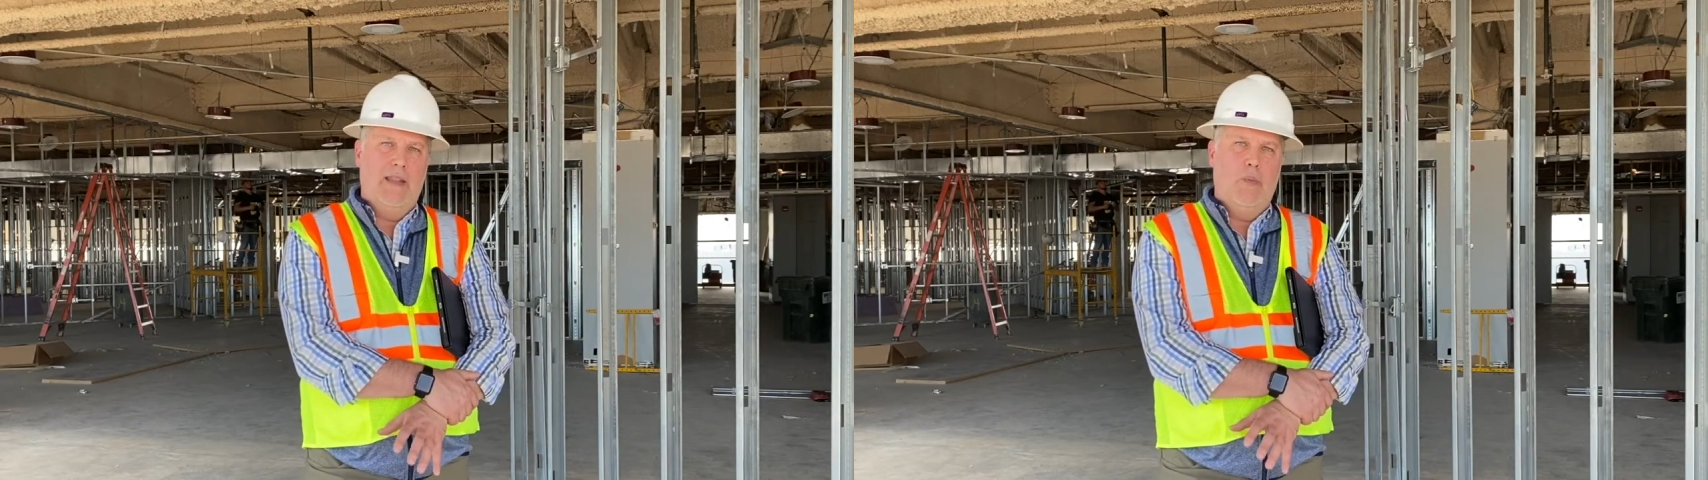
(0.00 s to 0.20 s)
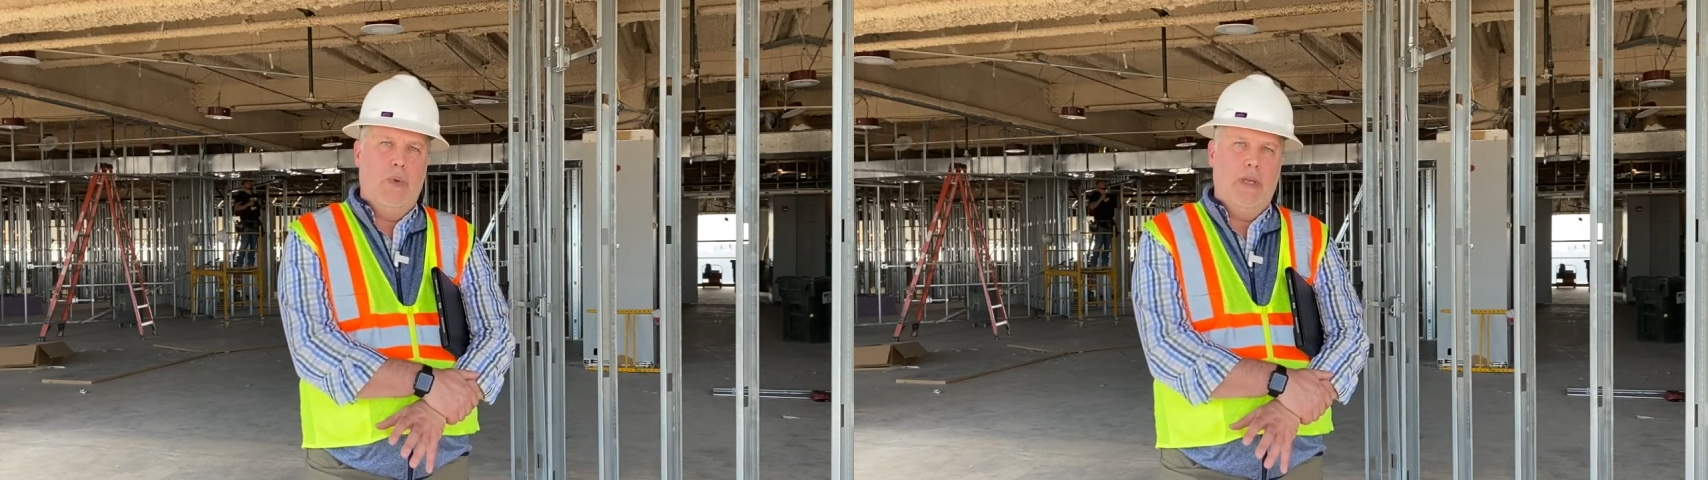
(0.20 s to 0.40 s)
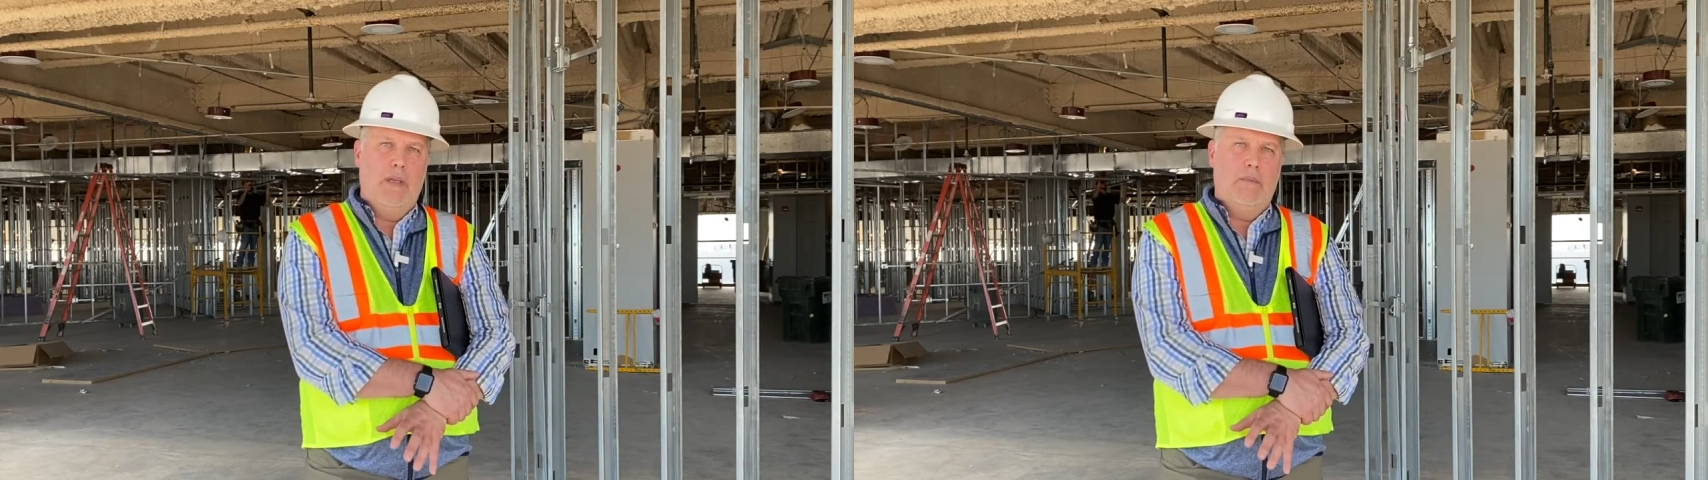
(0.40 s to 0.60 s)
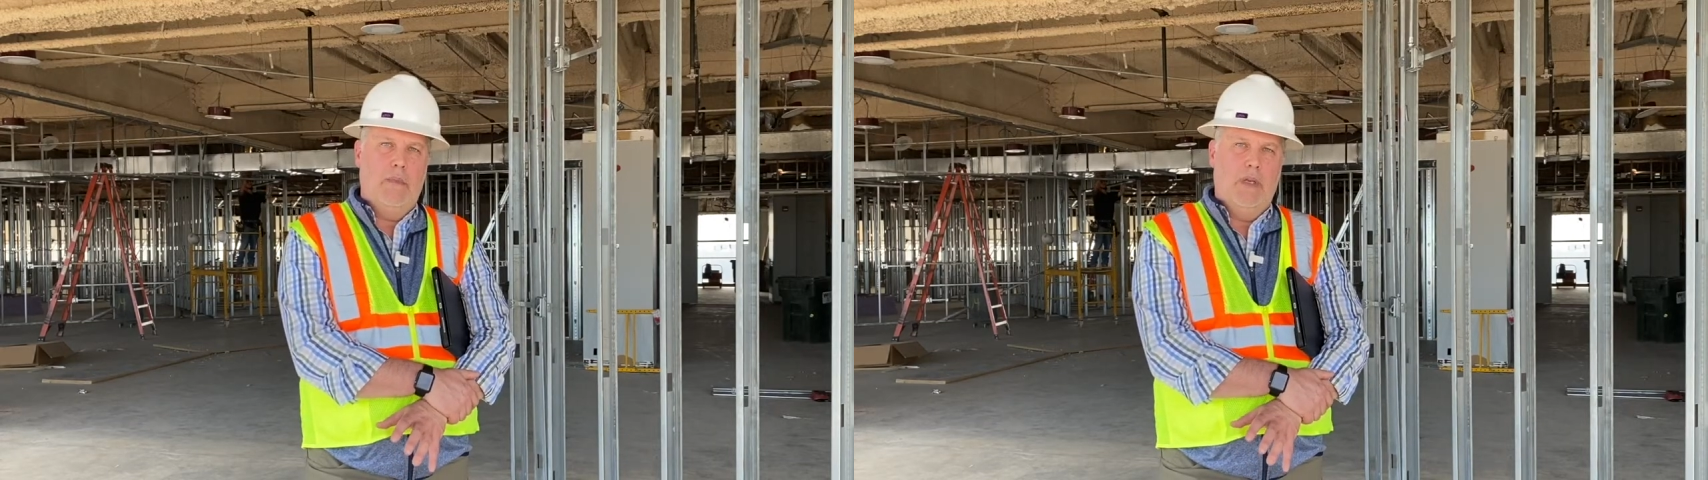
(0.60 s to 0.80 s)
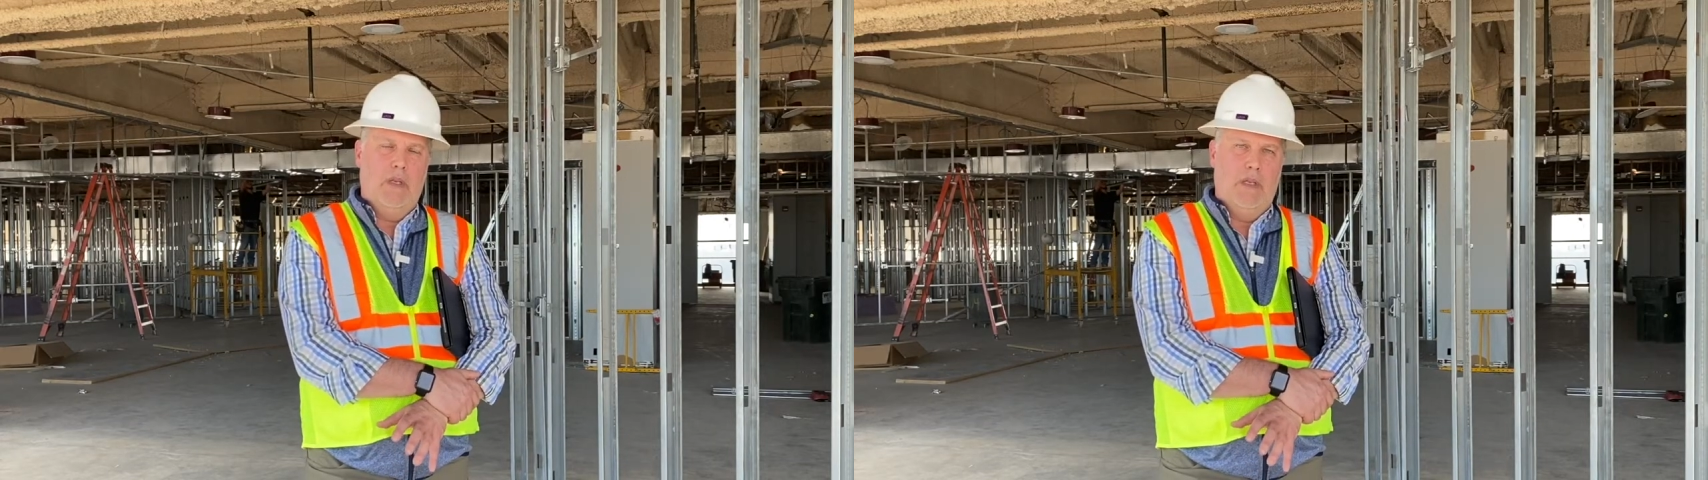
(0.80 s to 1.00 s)
that we
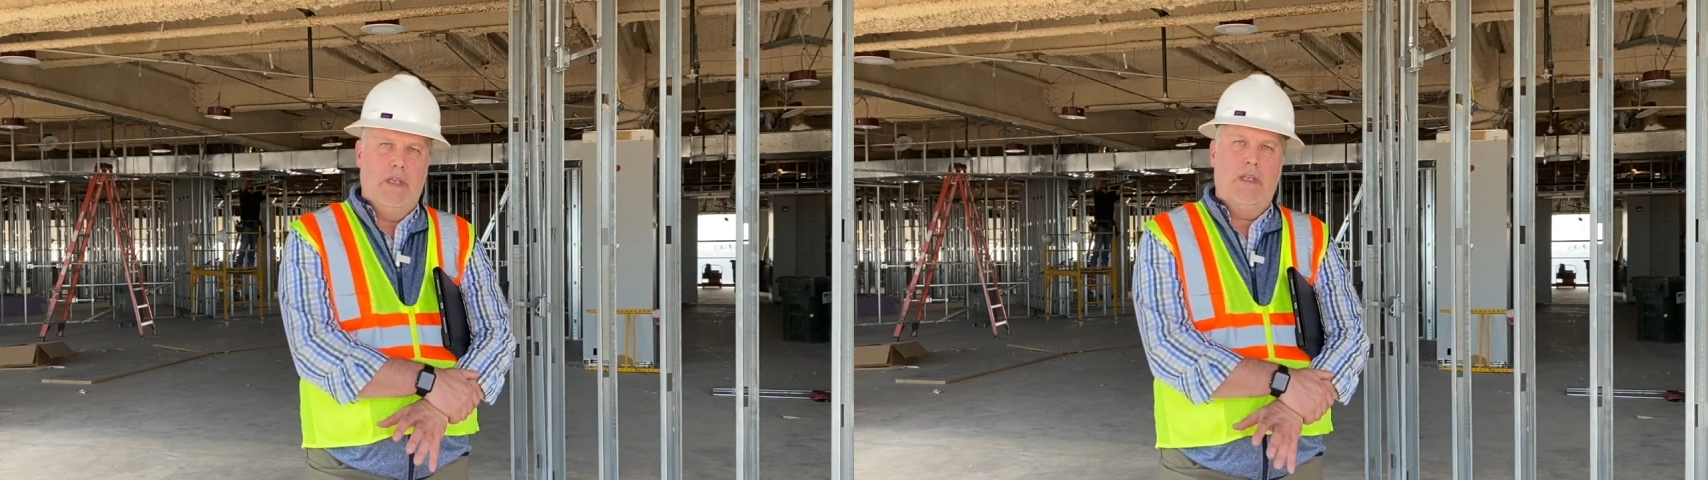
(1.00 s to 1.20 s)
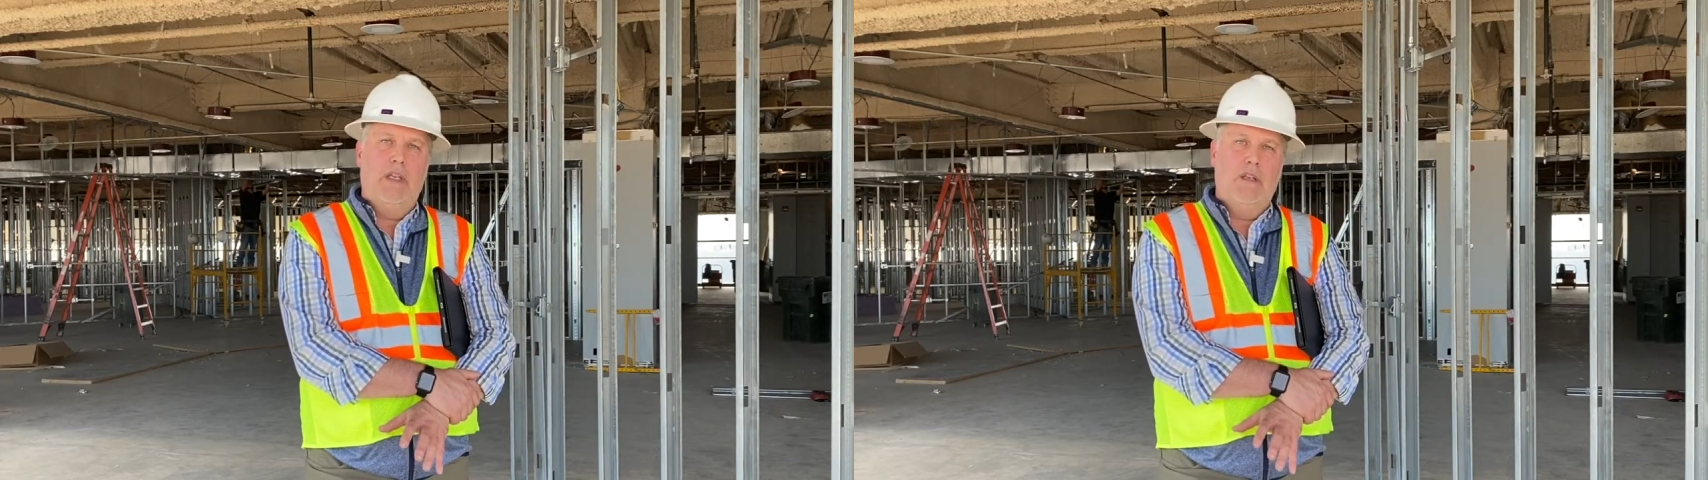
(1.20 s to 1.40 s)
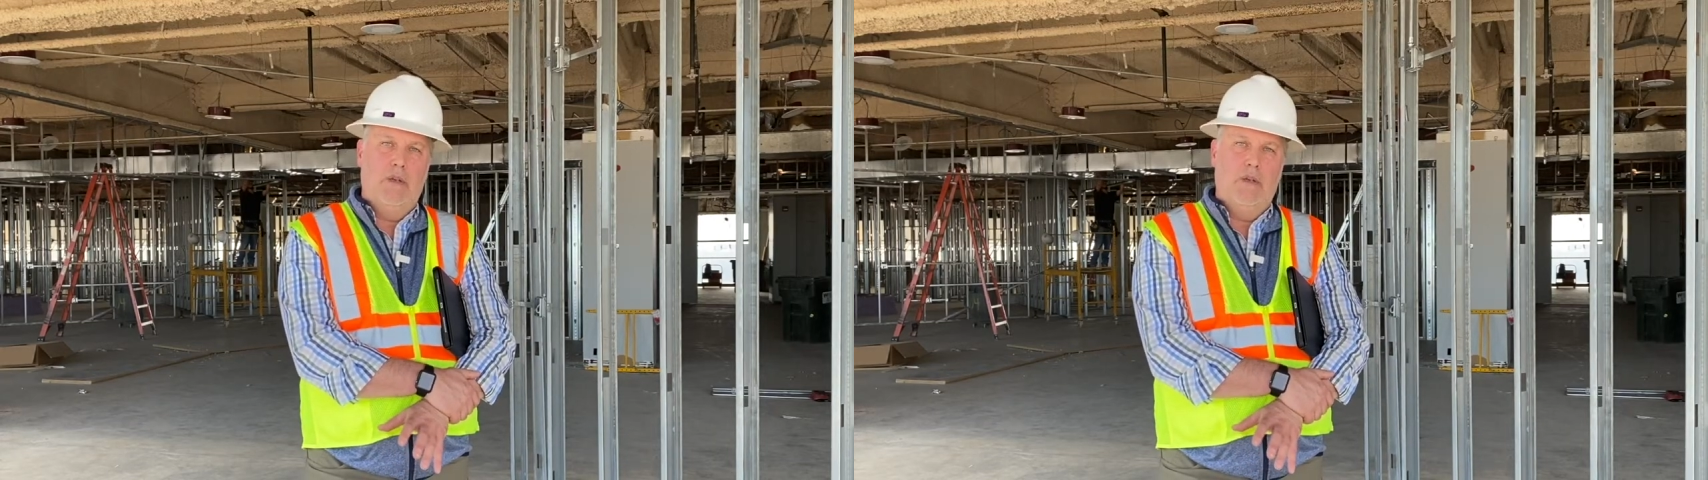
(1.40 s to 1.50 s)
intend